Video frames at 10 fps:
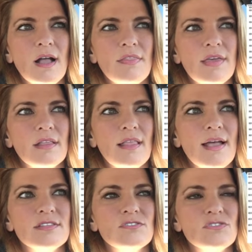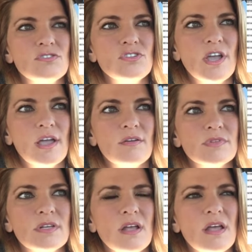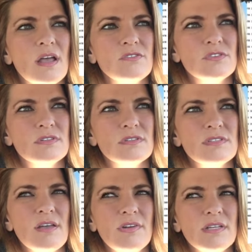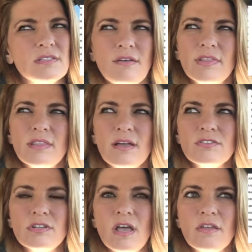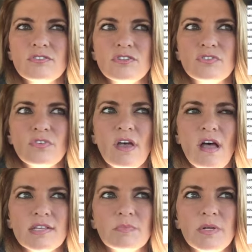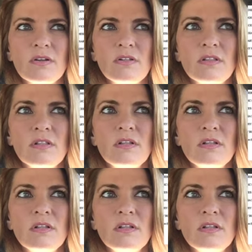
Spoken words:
I think at last check it was at $177,000 just for the hospital,